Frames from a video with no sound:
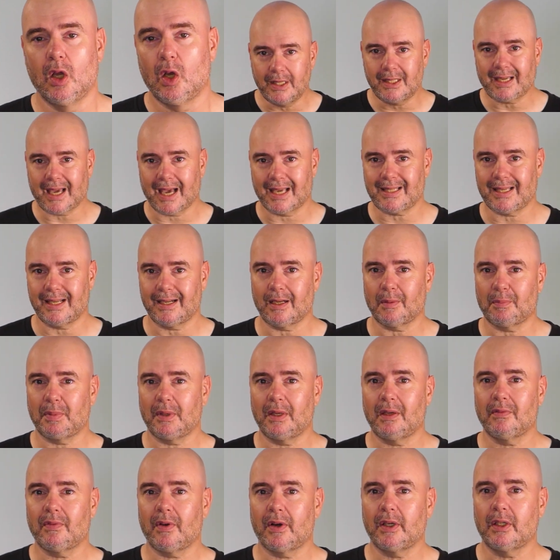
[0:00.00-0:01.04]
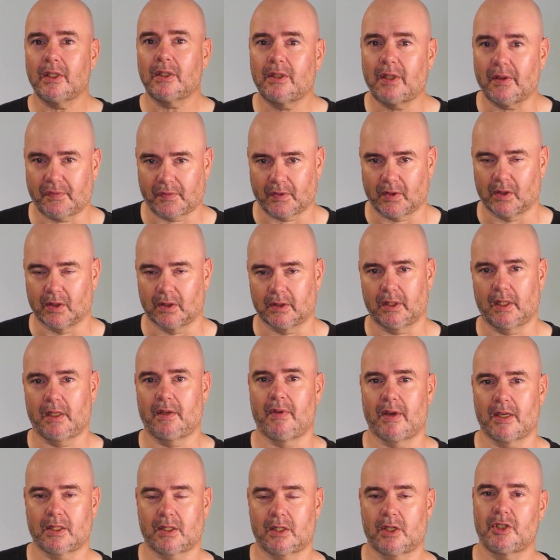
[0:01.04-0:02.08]
These guys ended up being very difficult
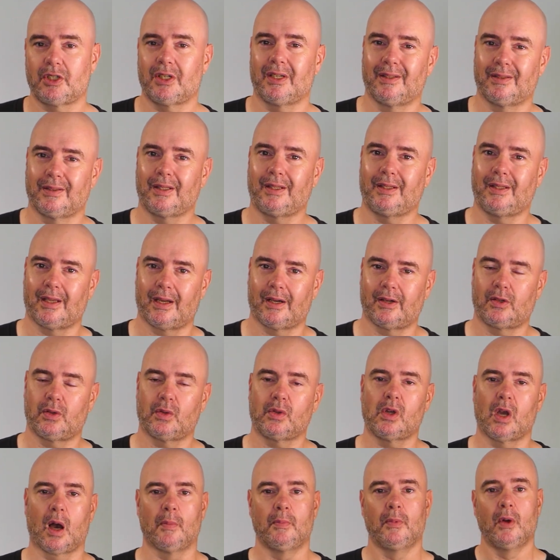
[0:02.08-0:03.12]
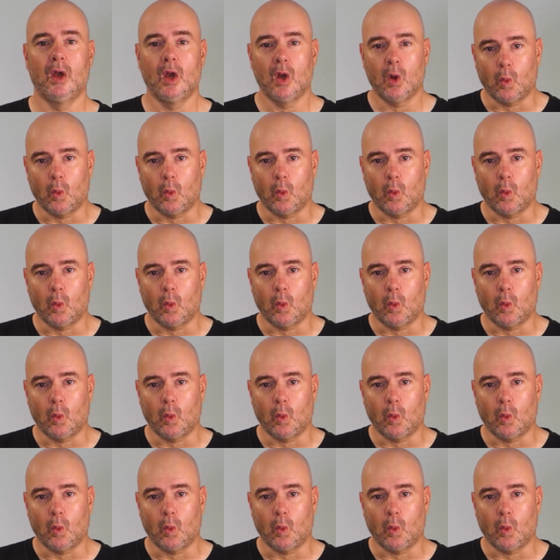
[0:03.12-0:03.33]
investors in the year to come.